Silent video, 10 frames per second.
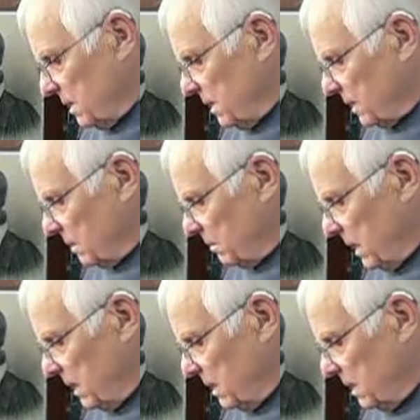it'll
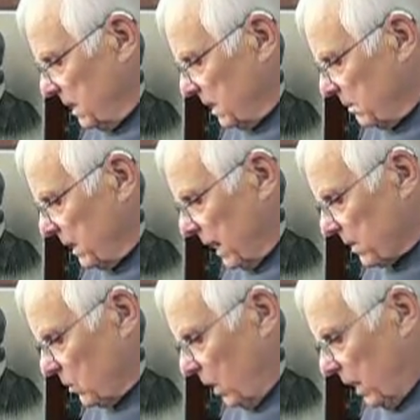be it'll be
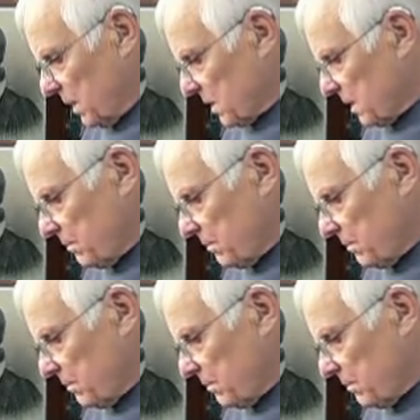otherwise.